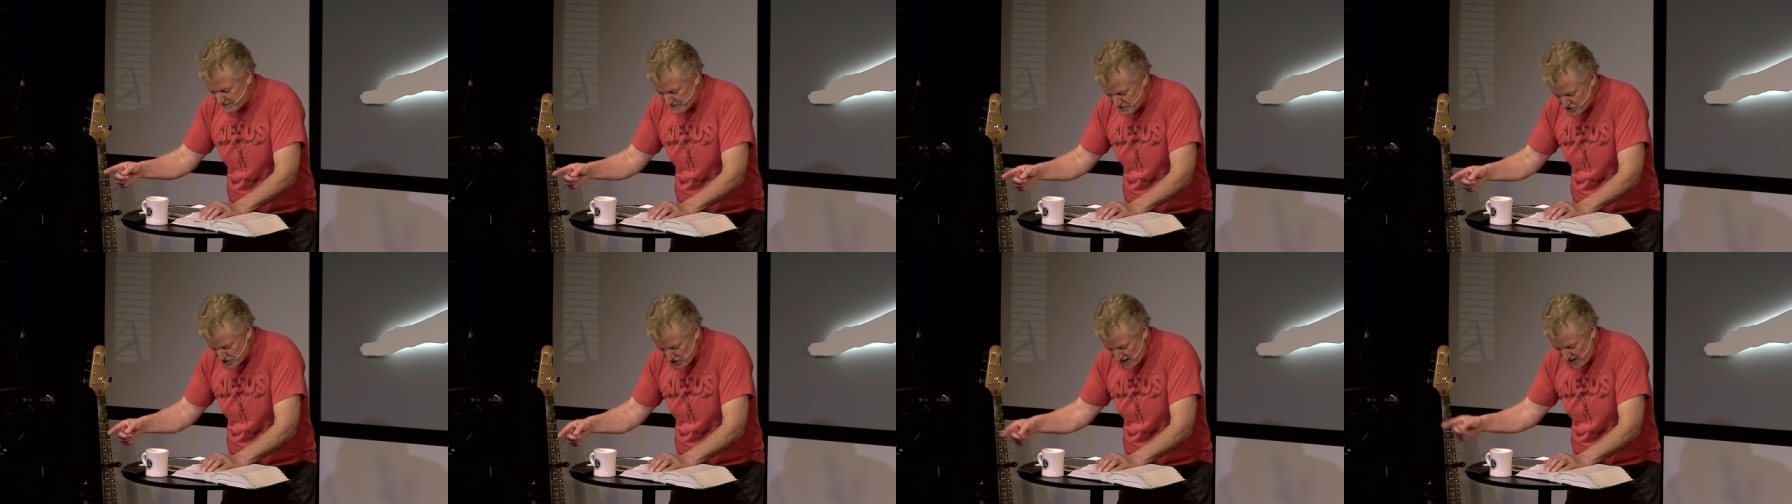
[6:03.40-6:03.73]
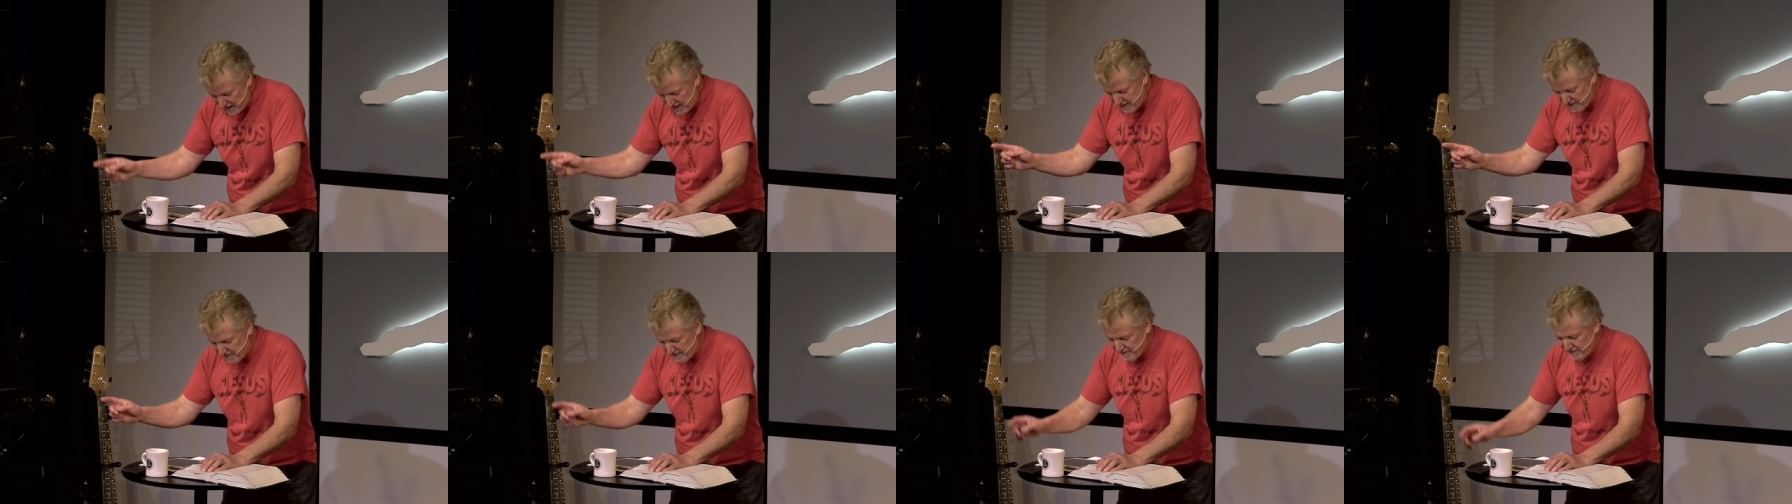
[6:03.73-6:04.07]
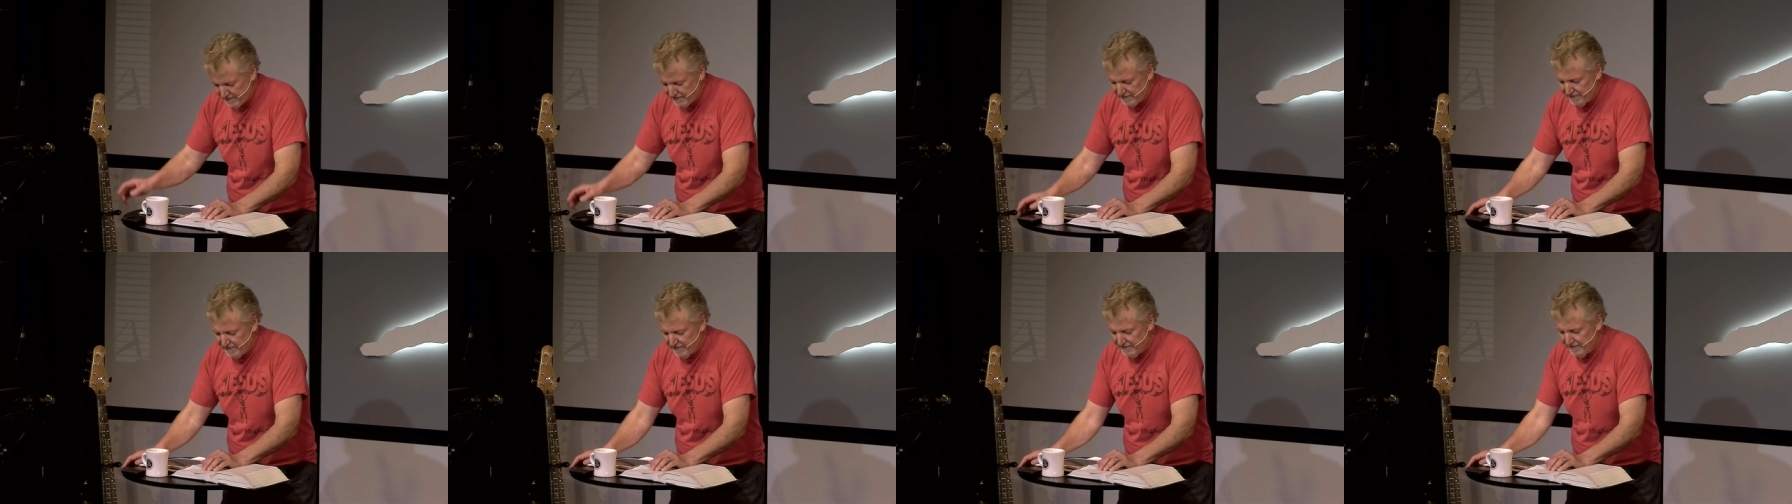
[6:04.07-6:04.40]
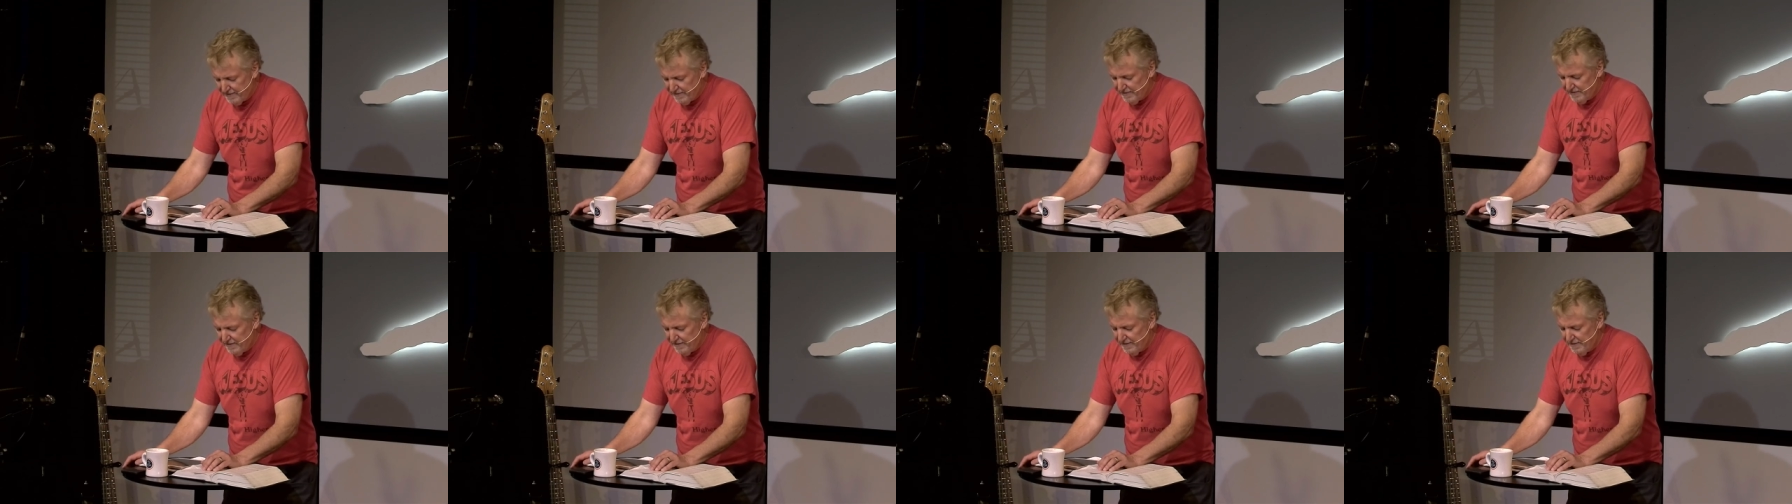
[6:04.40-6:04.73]
Check.
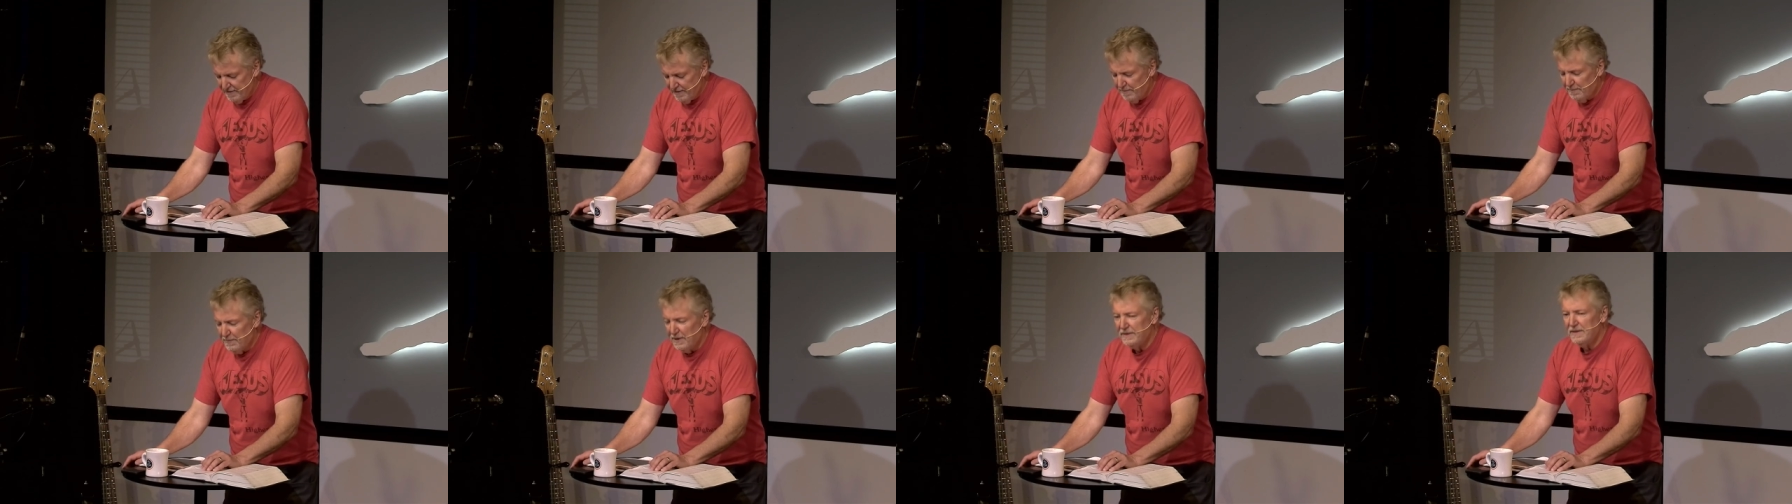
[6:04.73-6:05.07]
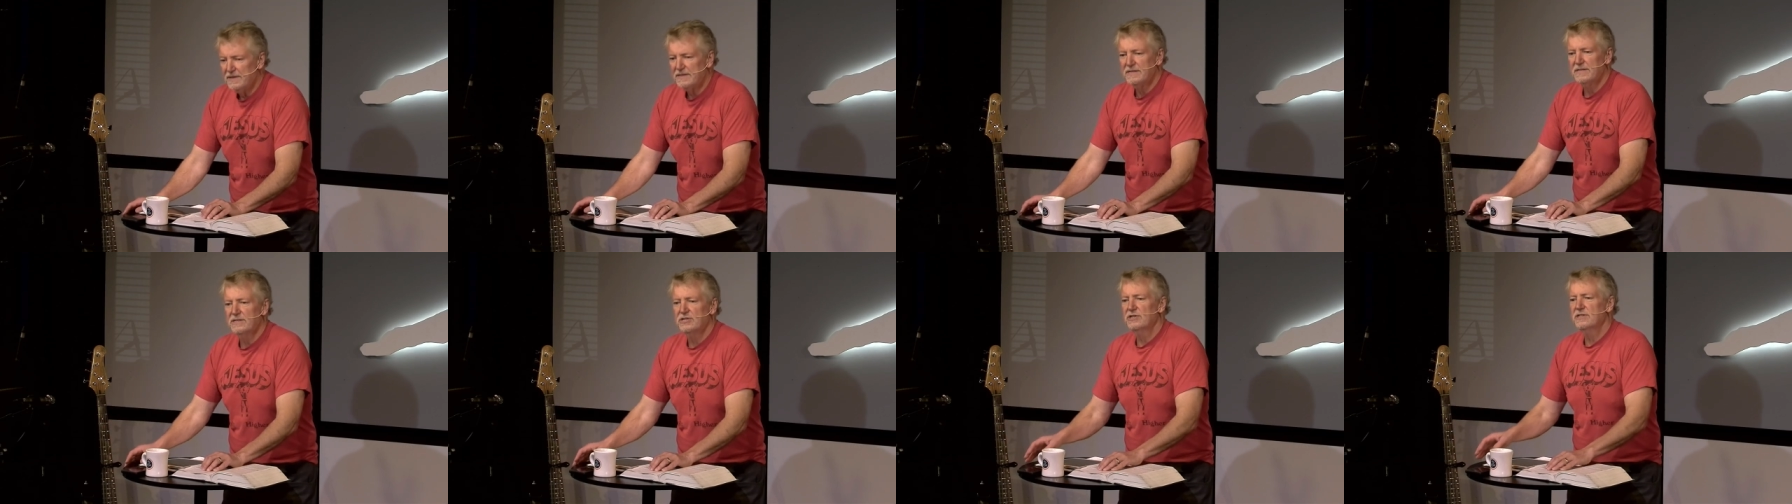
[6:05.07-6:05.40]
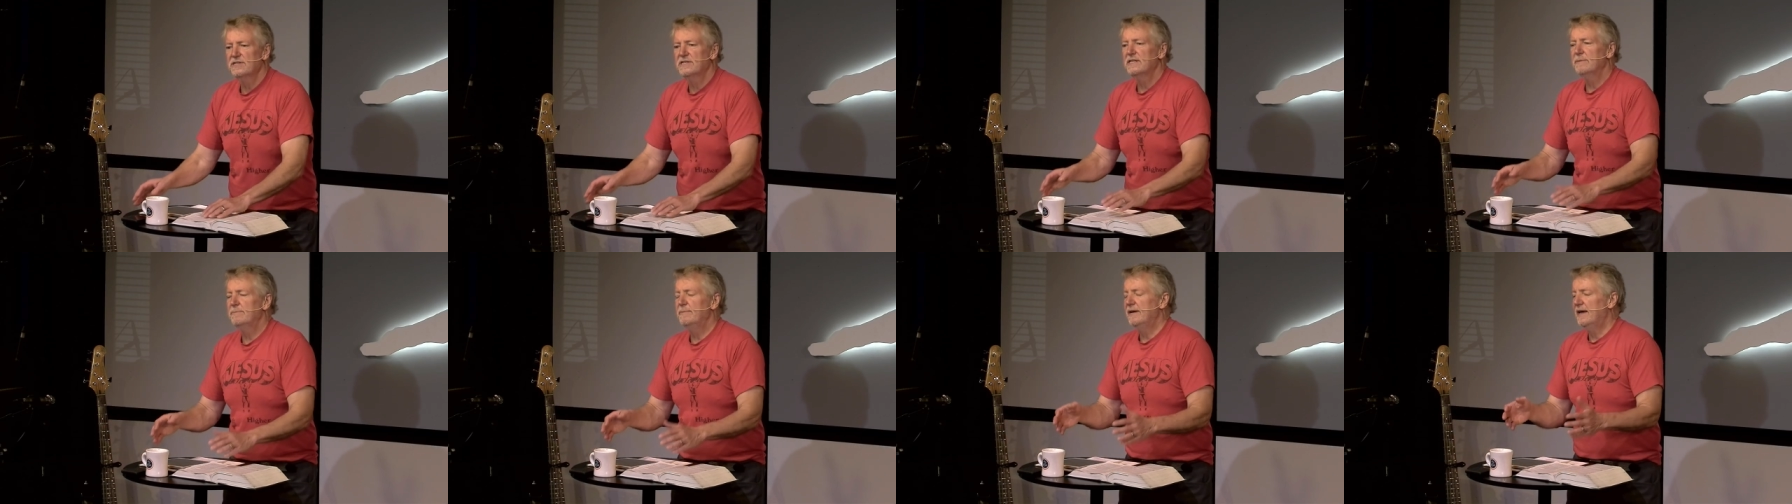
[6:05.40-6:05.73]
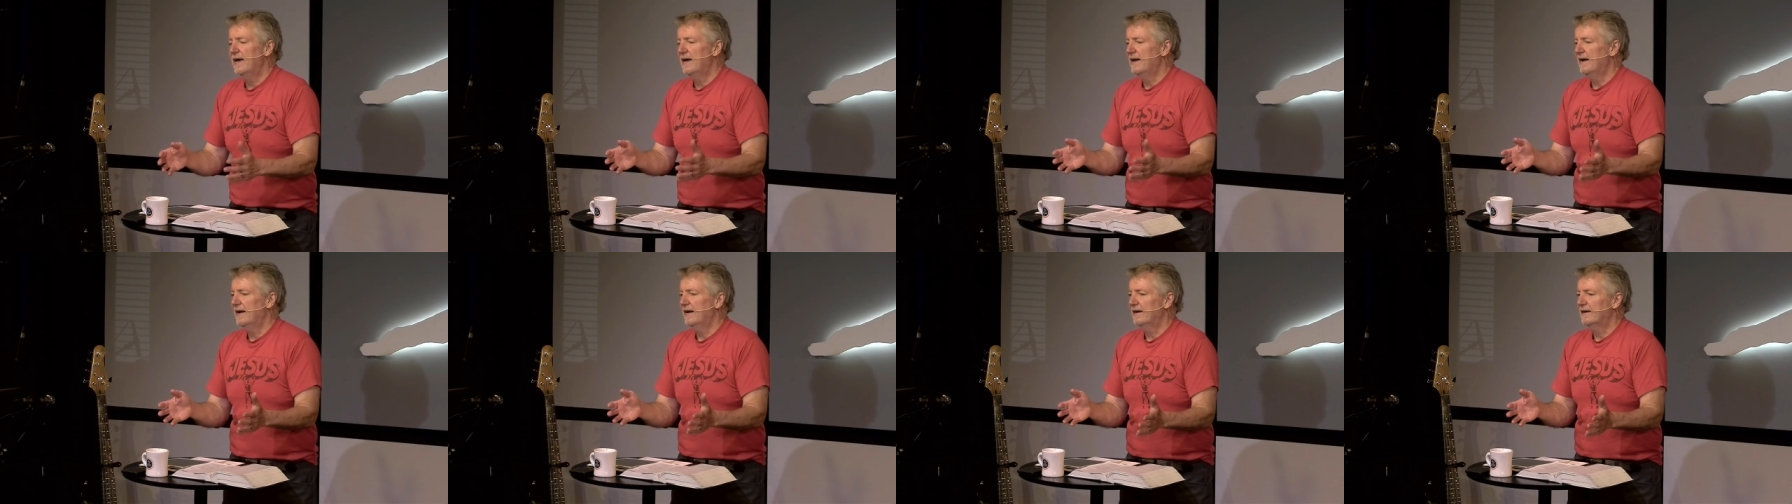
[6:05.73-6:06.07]
But this is just the
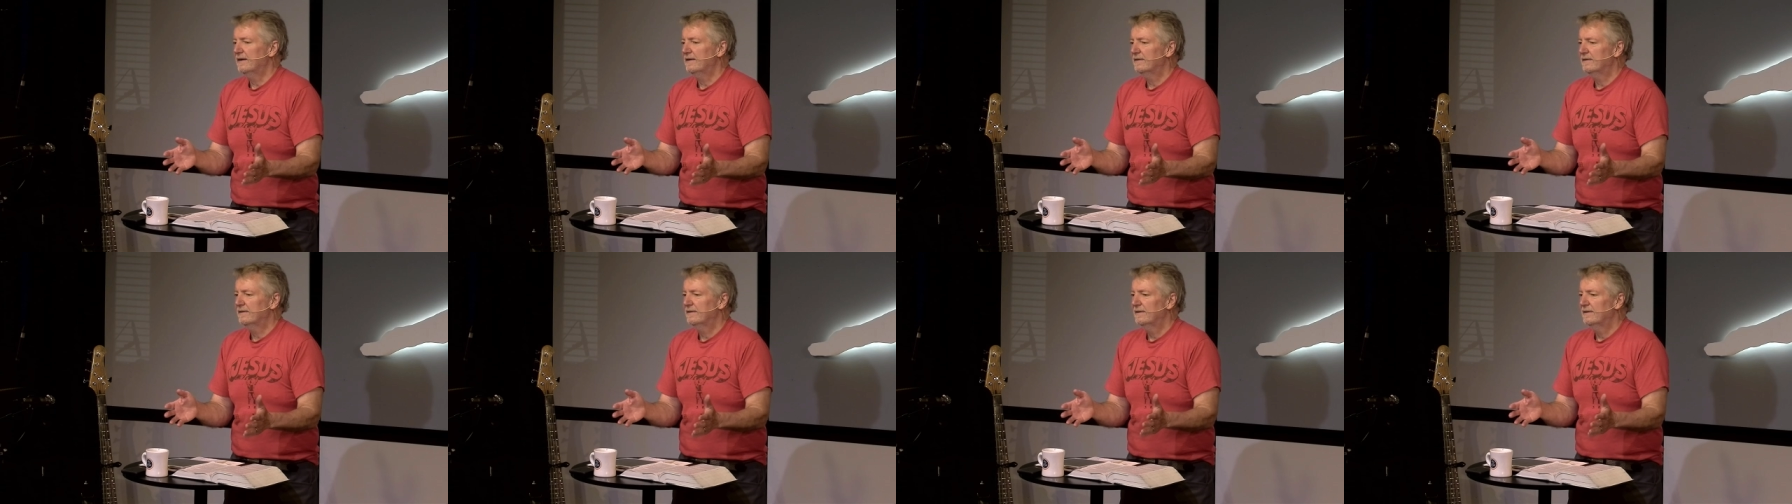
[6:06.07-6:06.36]
beginning.